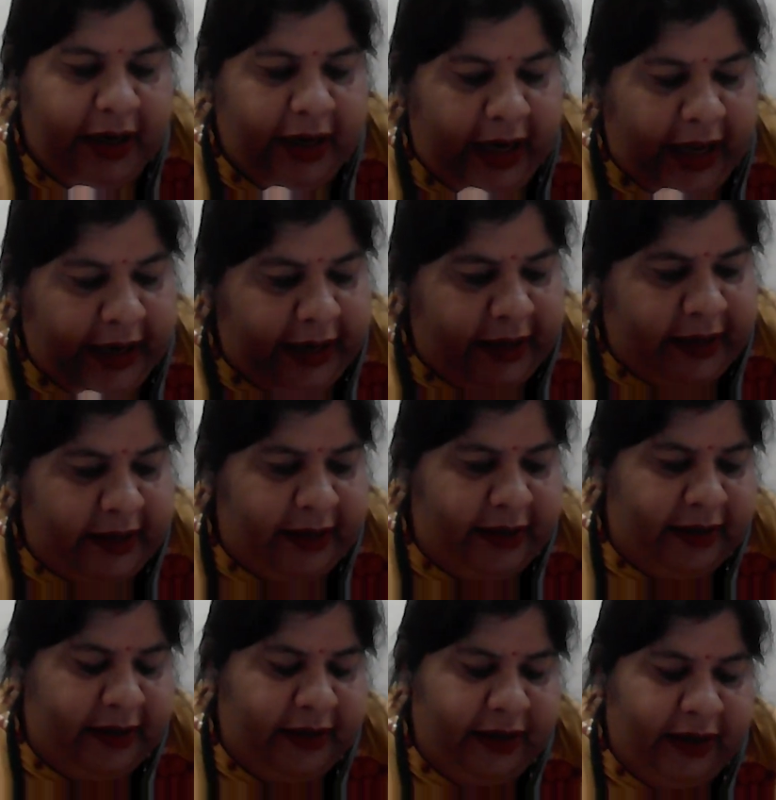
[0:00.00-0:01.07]
Like
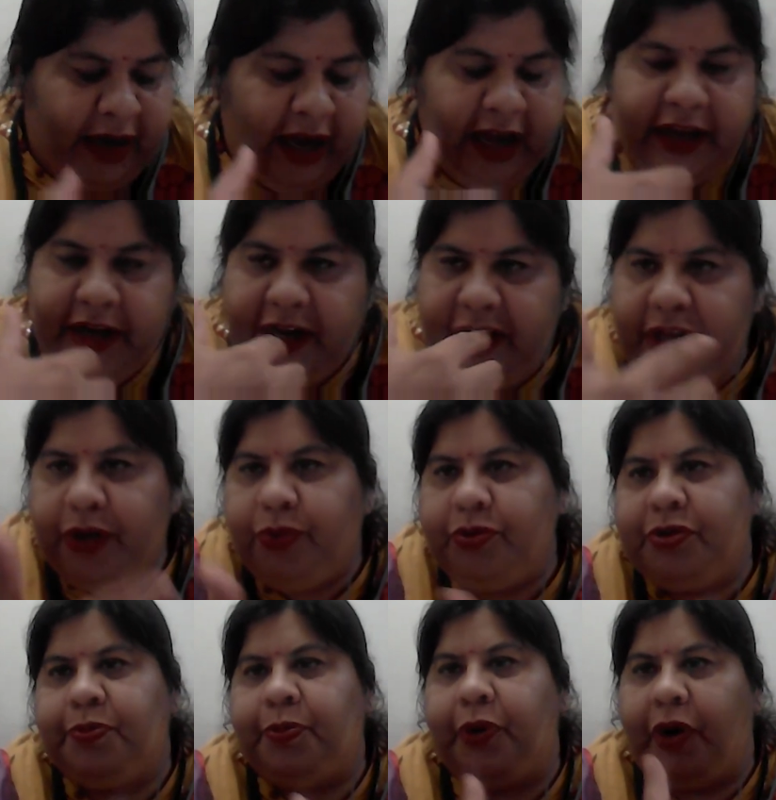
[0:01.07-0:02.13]
I
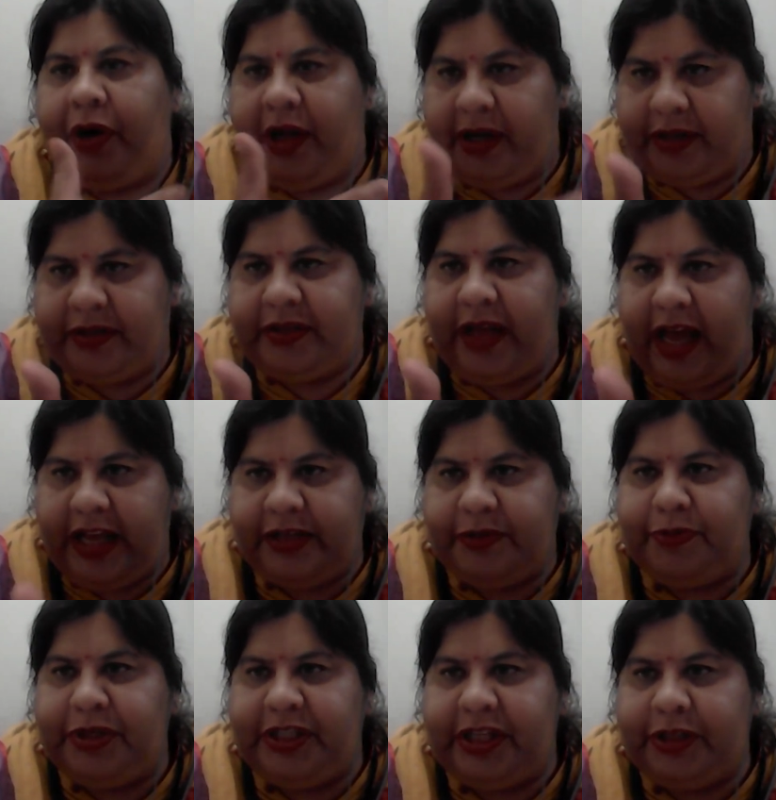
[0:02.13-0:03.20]
reuse products as
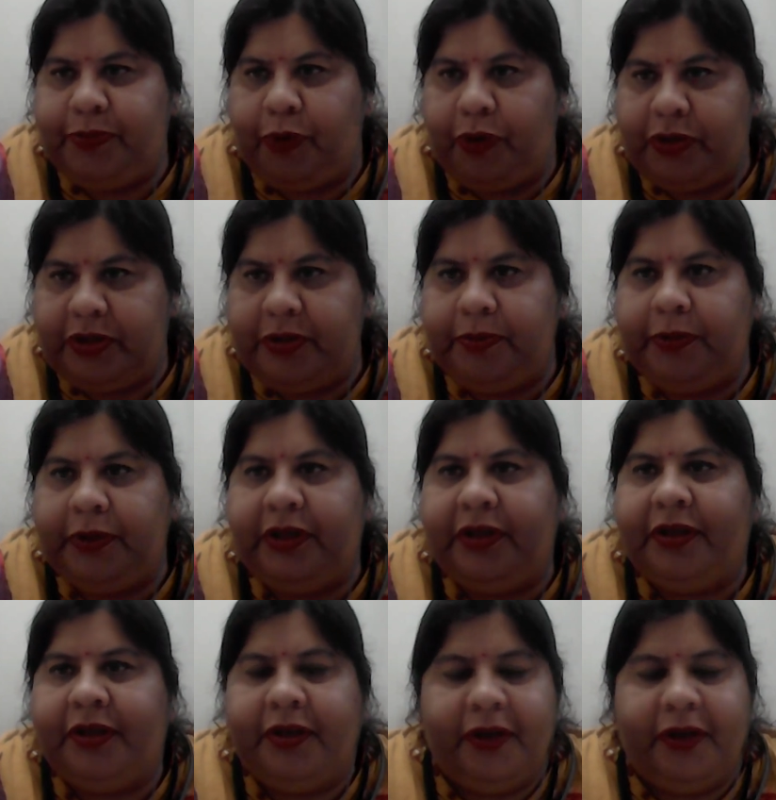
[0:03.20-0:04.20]
much as possible.